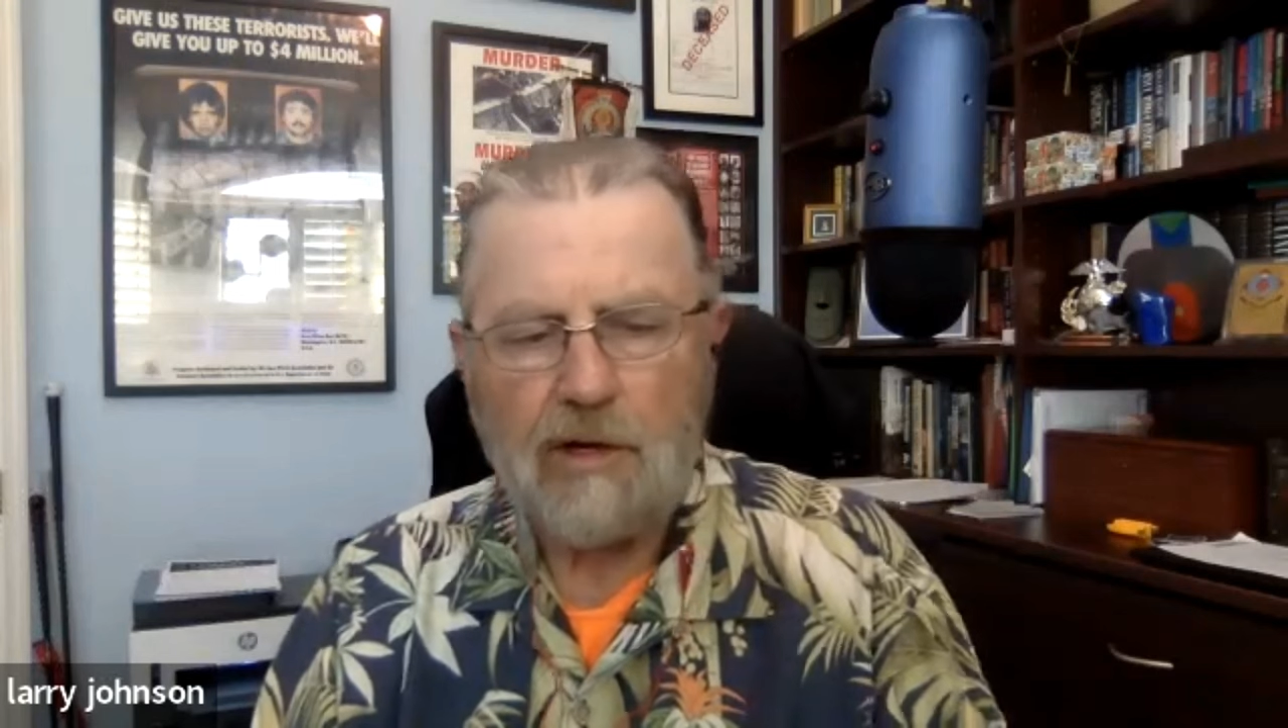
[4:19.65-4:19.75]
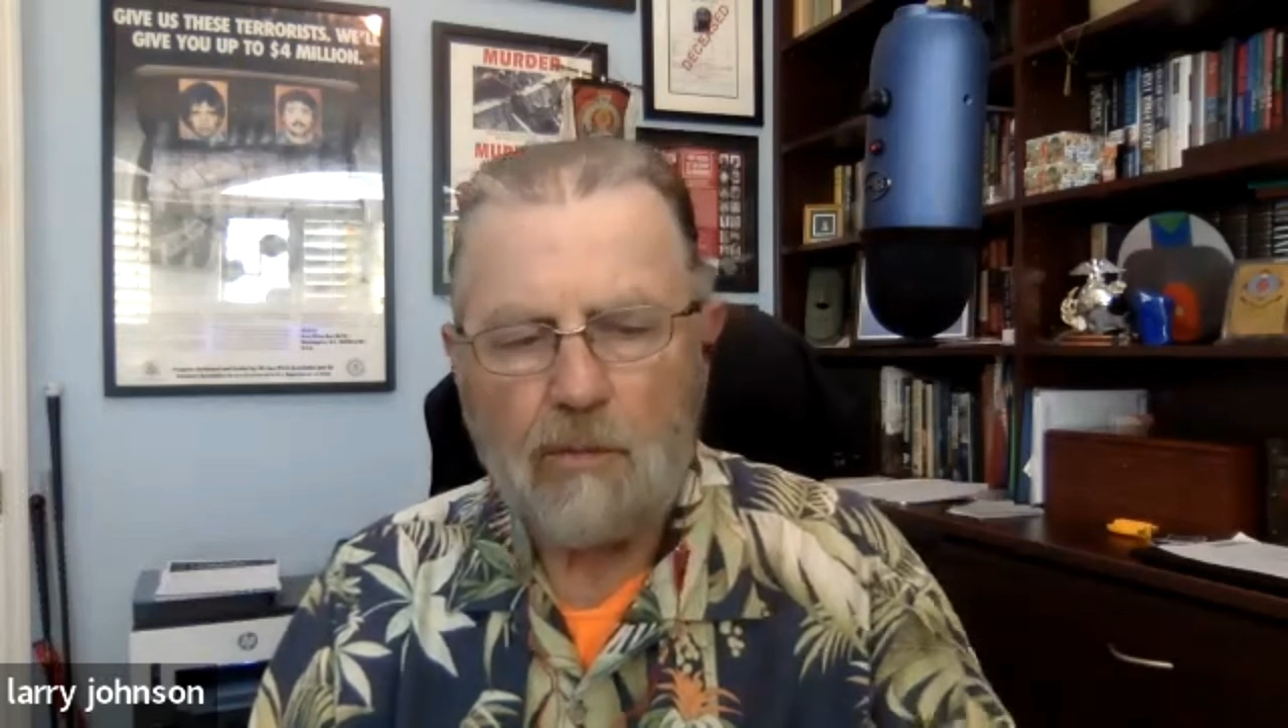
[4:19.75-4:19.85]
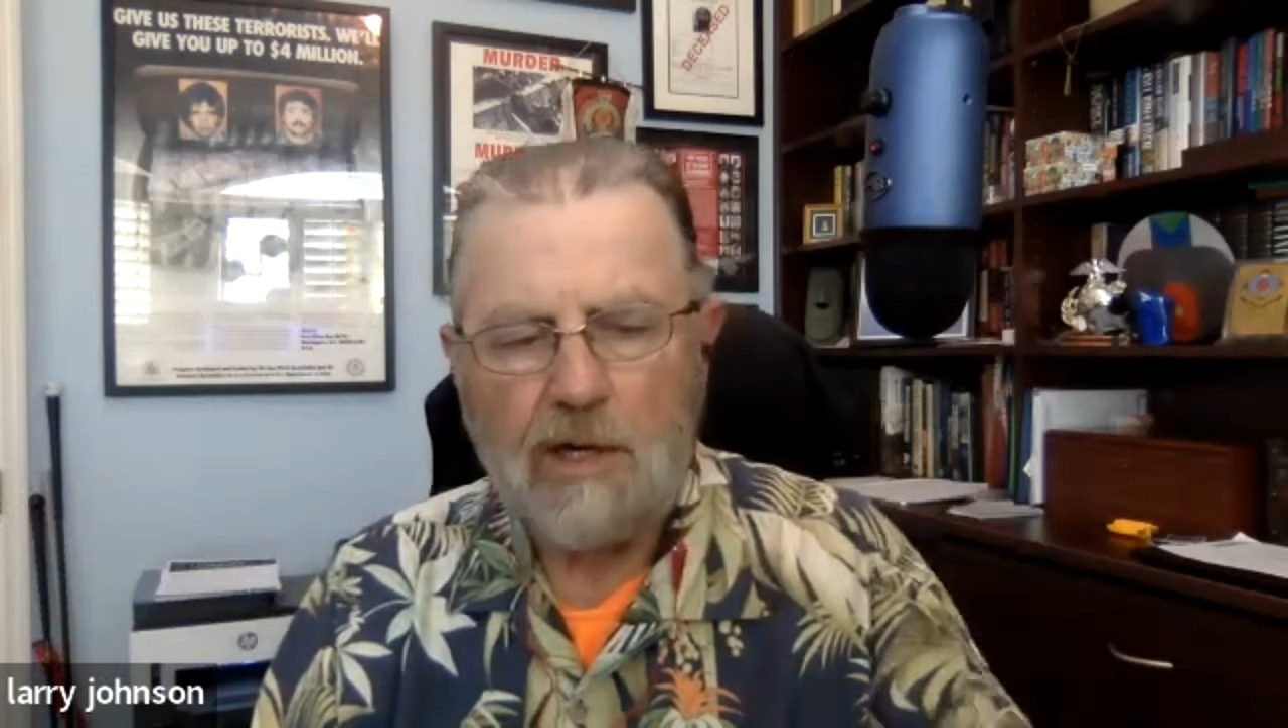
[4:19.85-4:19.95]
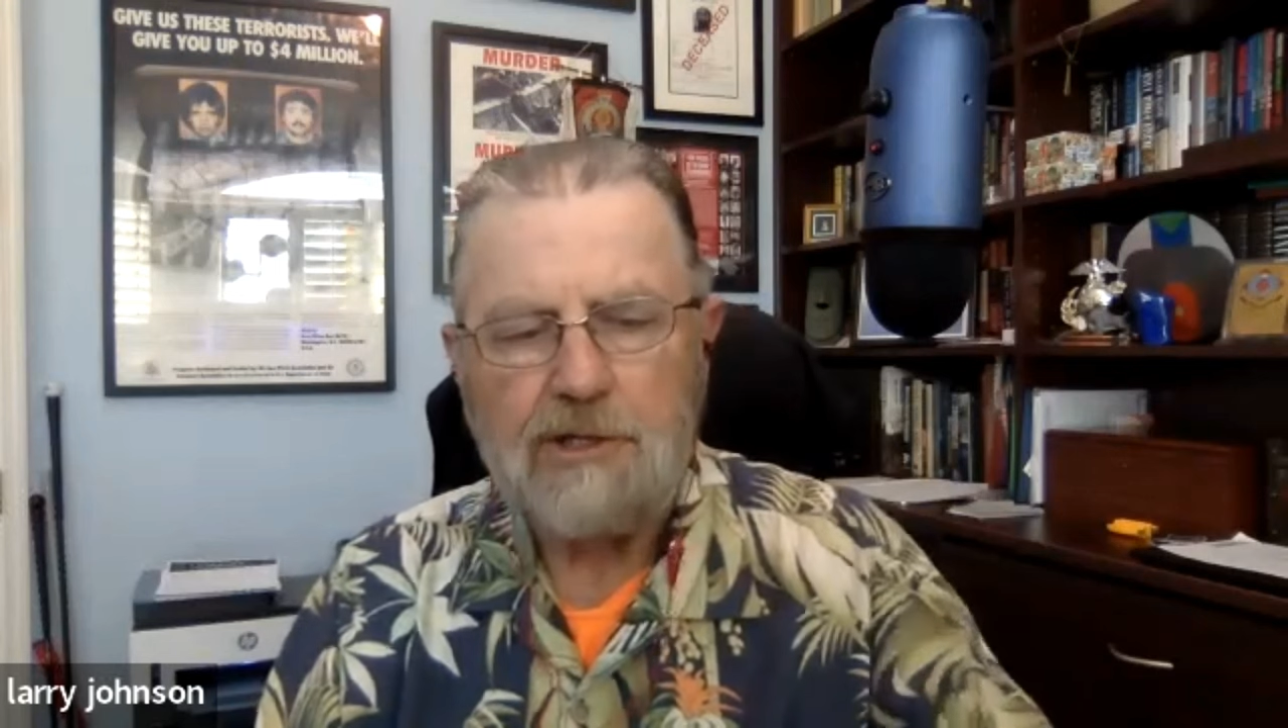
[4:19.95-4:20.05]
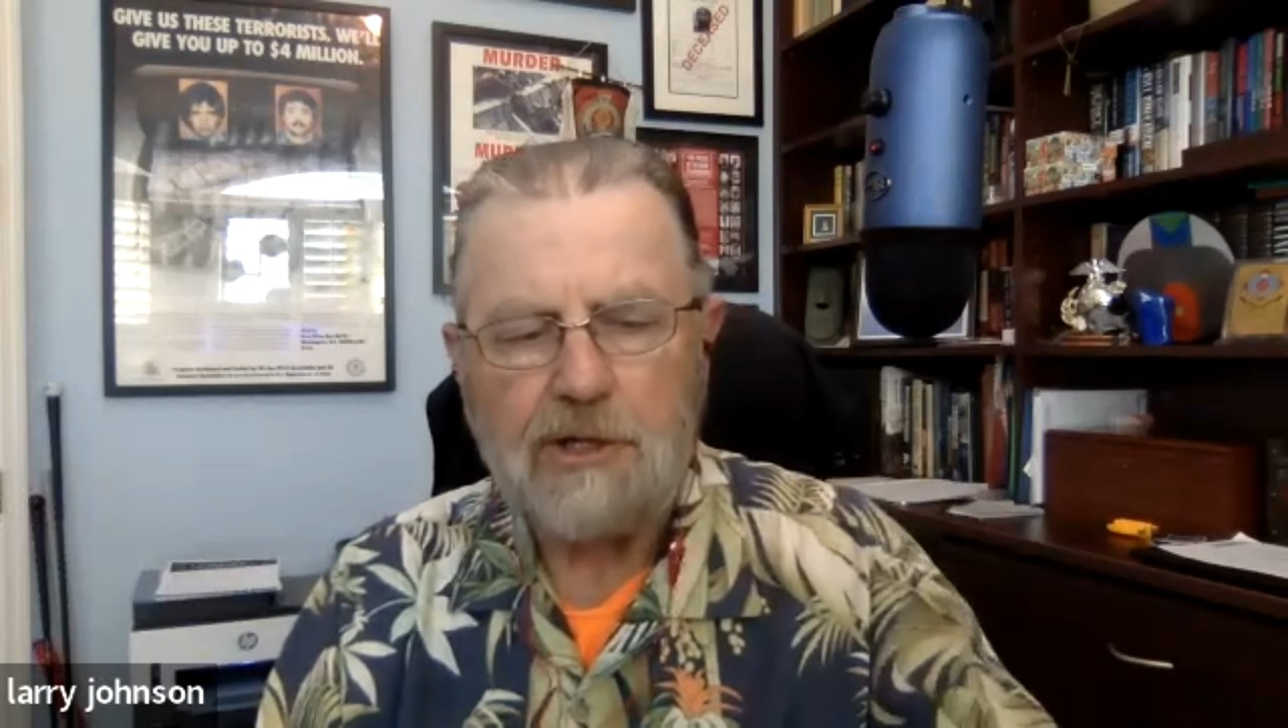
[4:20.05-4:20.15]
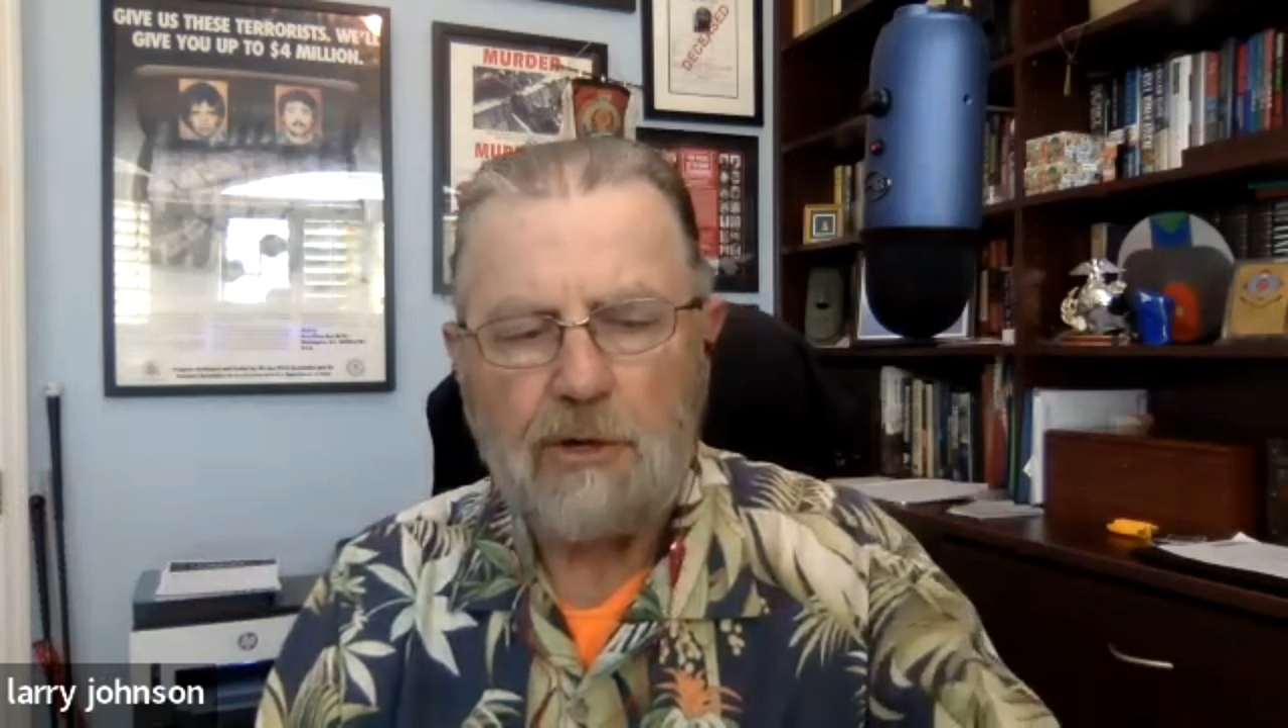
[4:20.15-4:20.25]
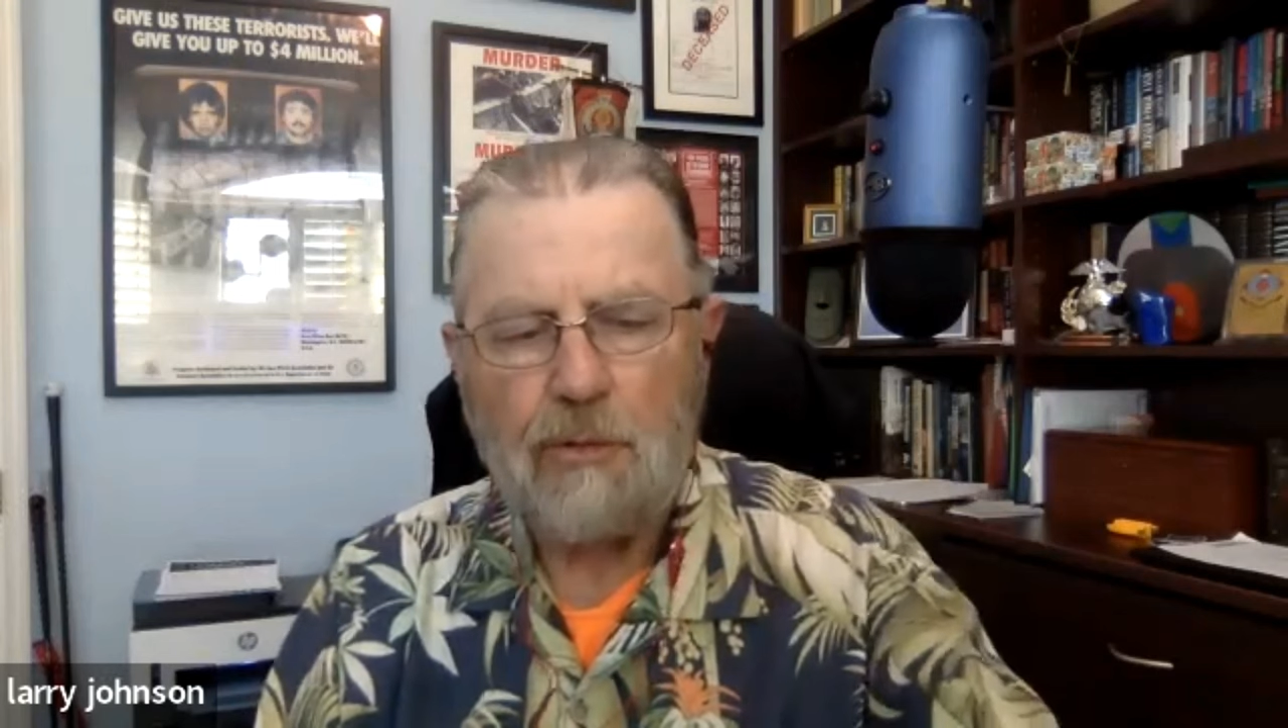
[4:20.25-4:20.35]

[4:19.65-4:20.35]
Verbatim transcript: going to reach an